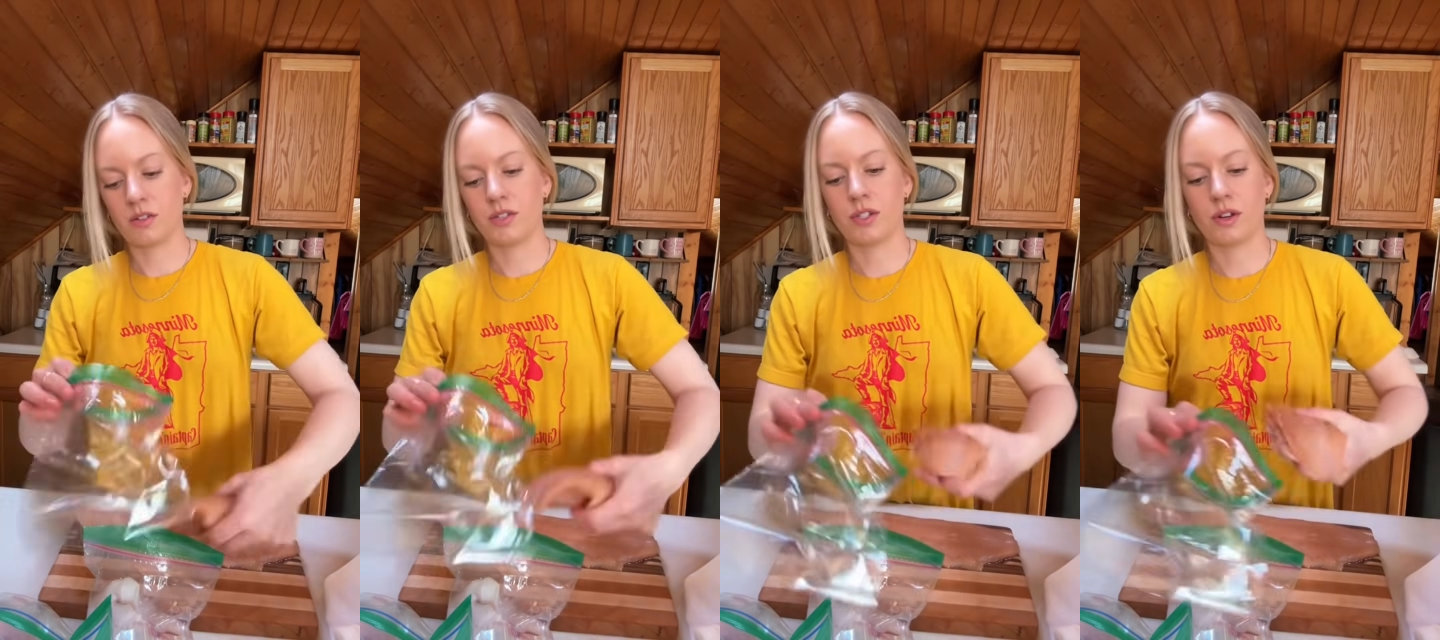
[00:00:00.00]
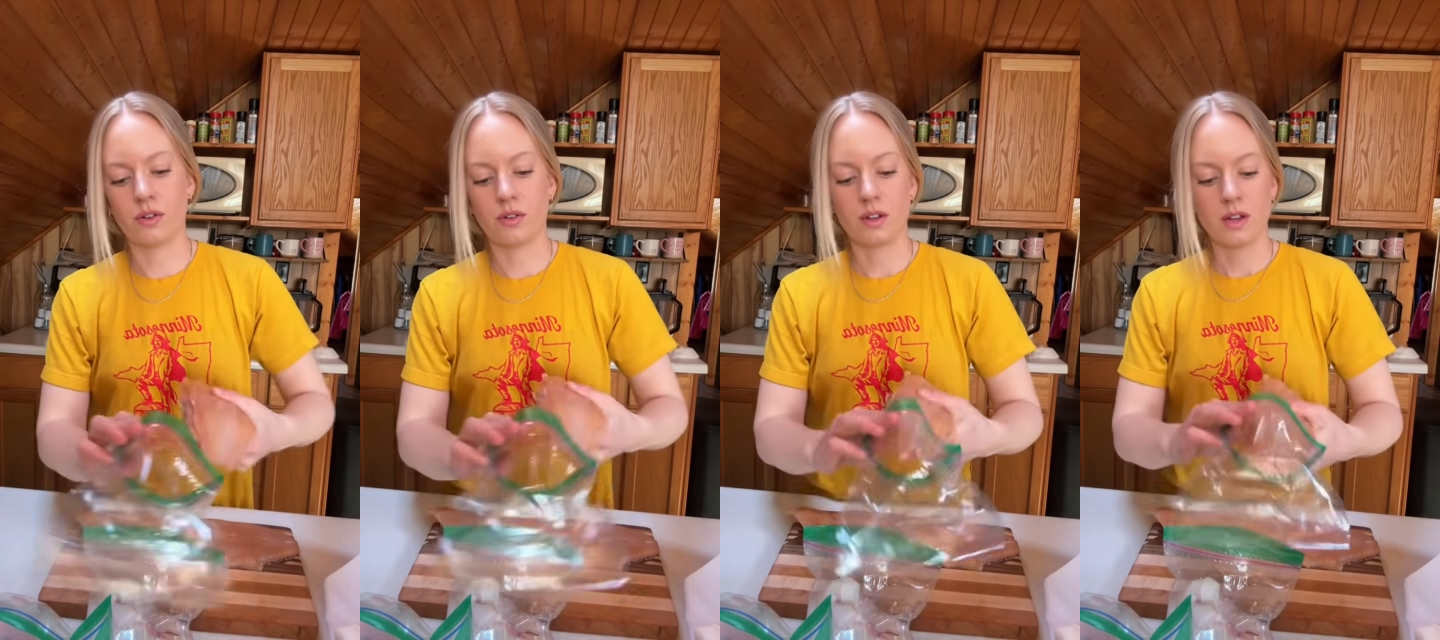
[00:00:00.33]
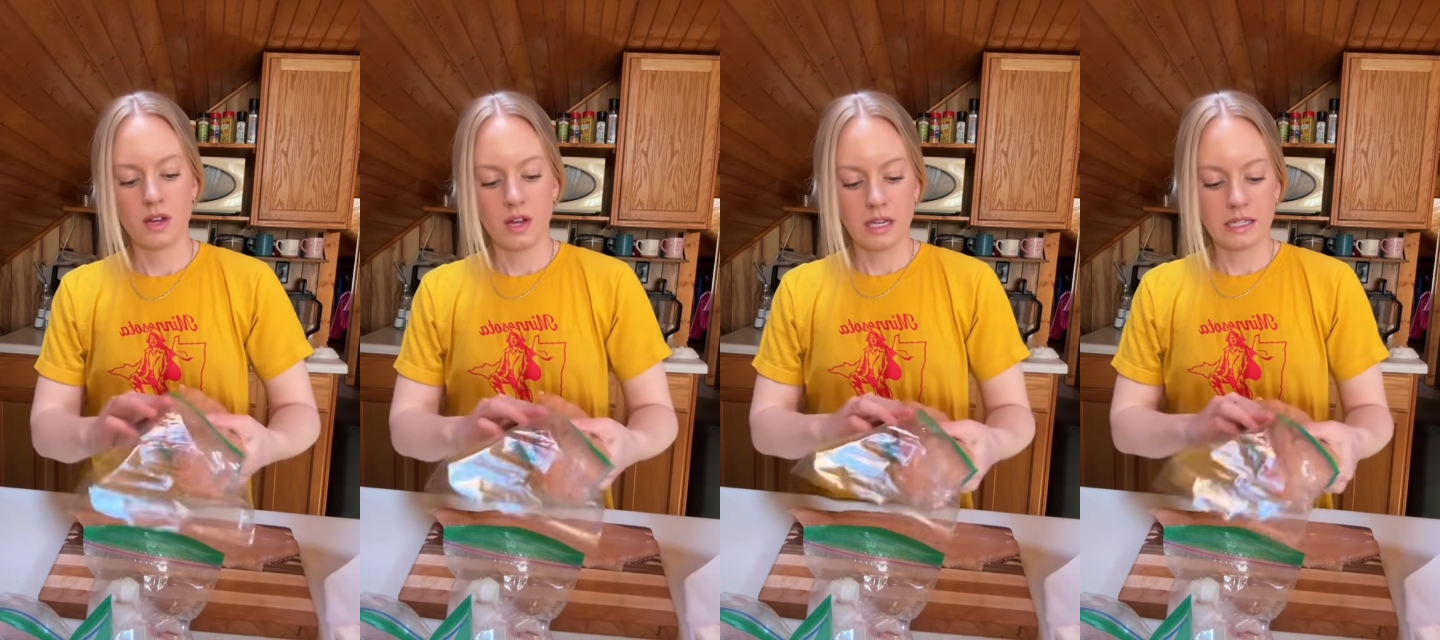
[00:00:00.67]
So
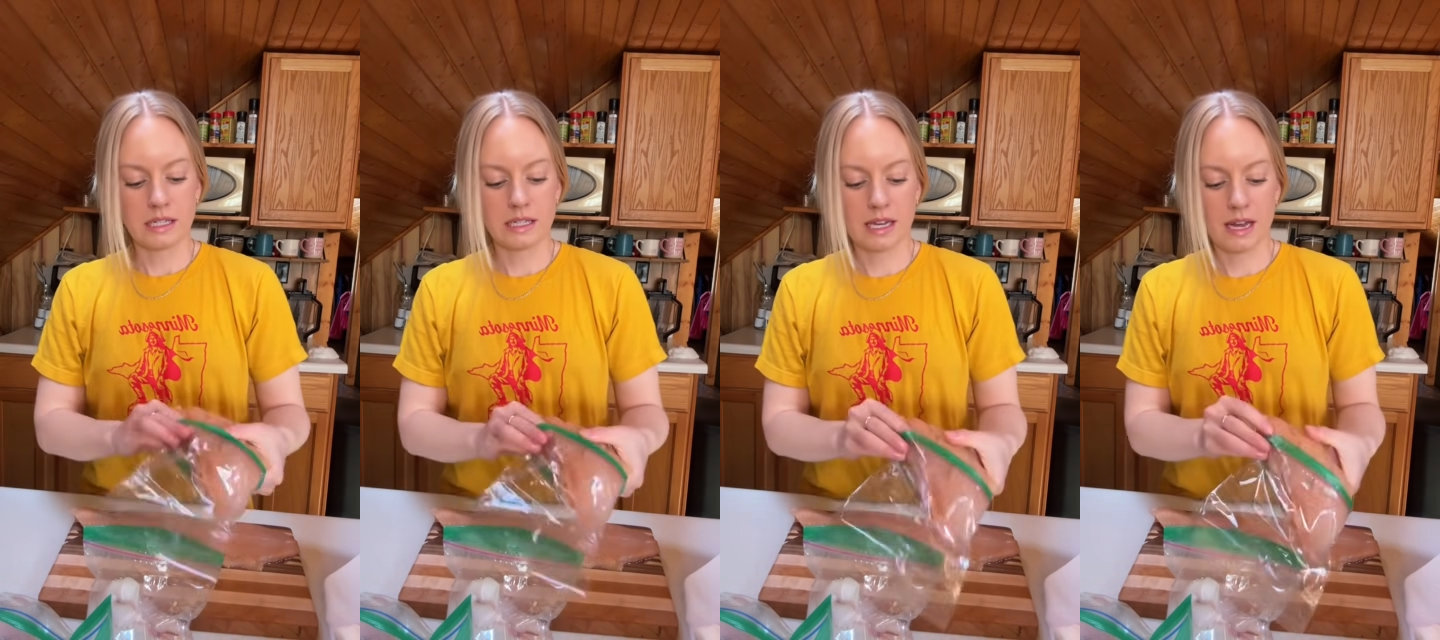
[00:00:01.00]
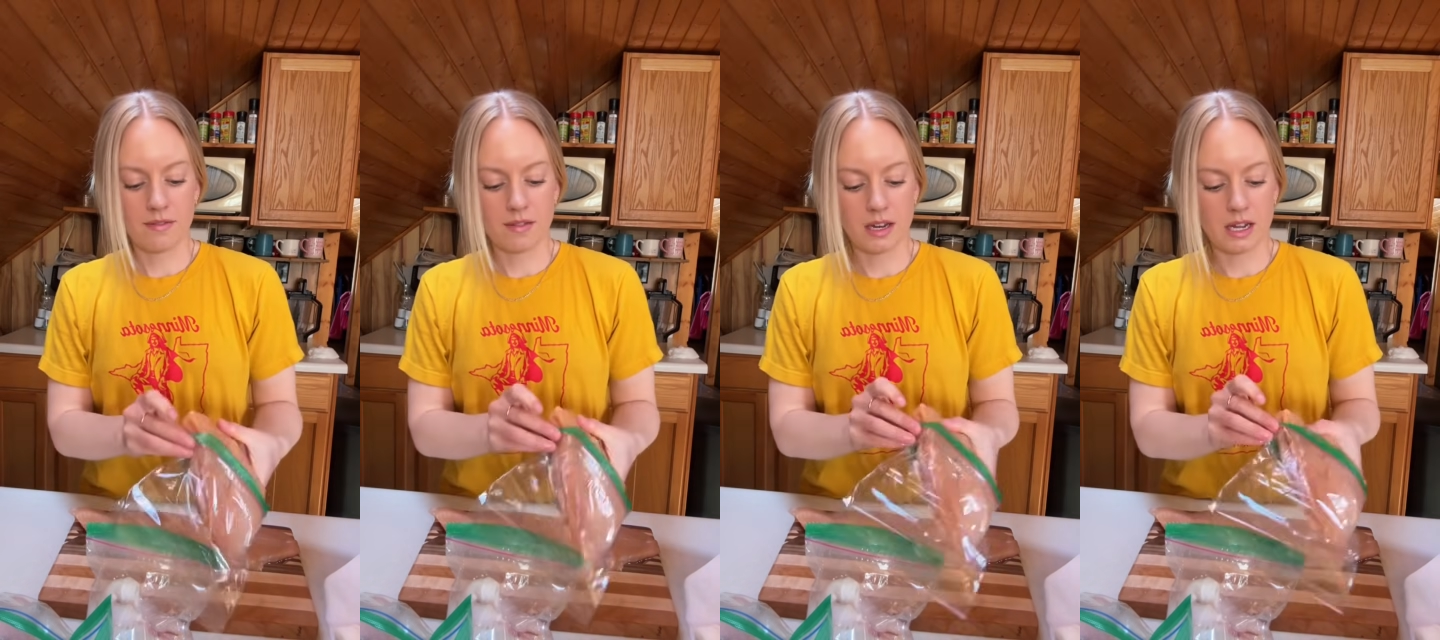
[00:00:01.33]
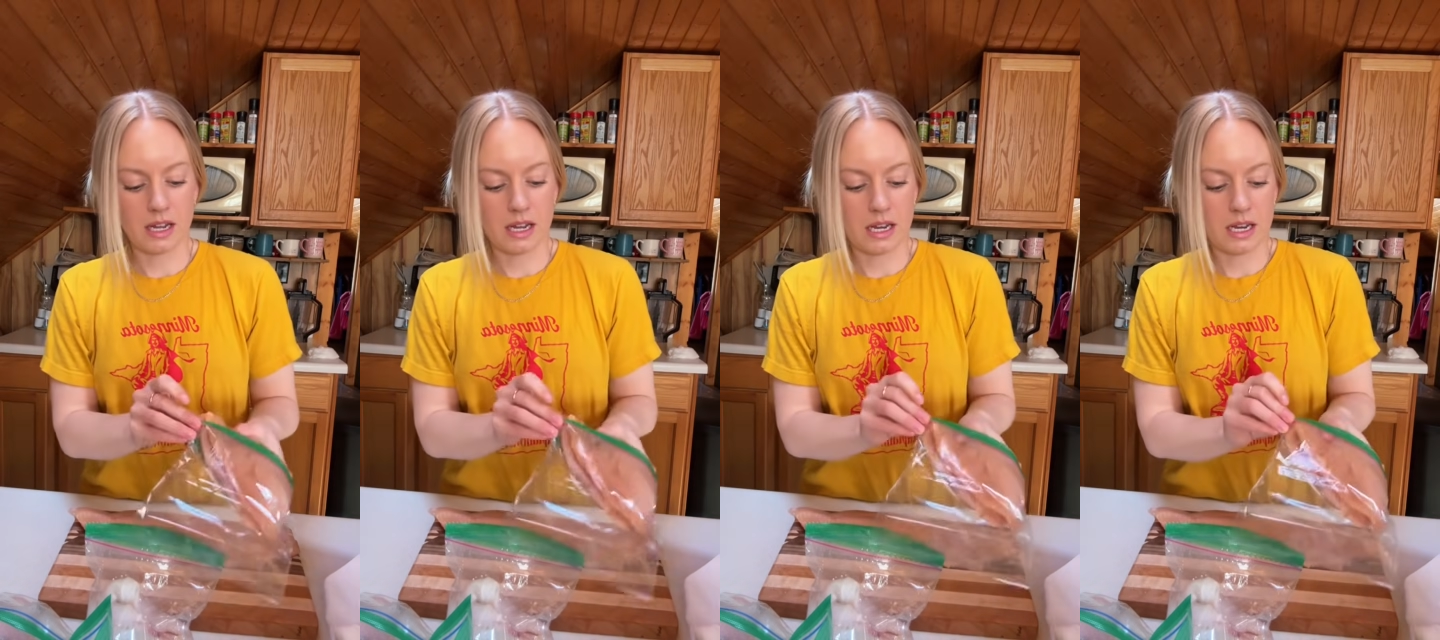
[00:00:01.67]
since I haven't
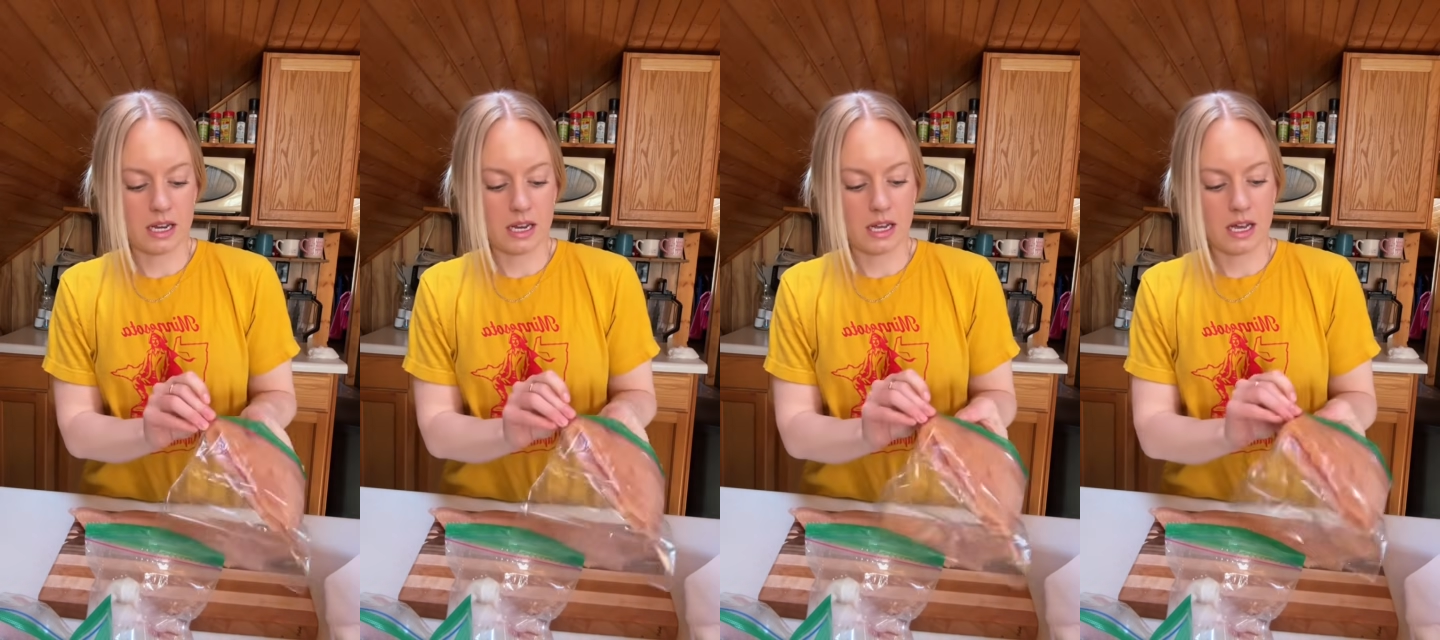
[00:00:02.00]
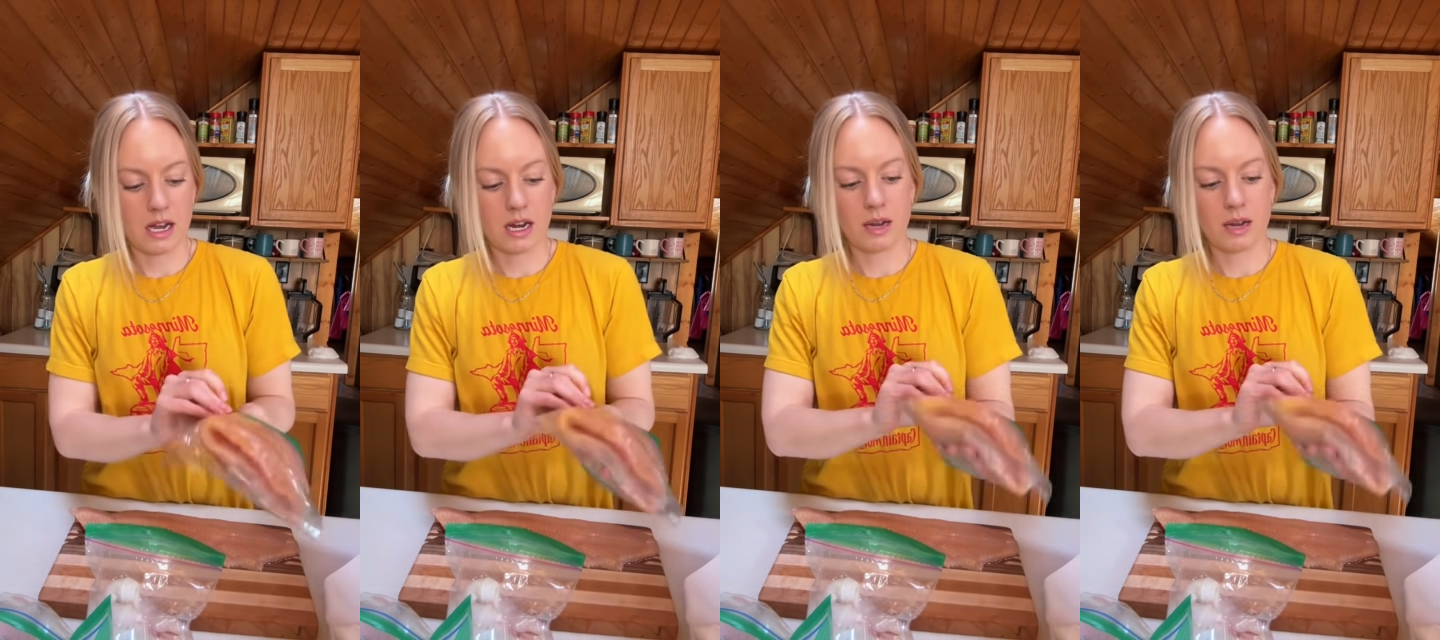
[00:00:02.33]
eaten it yet,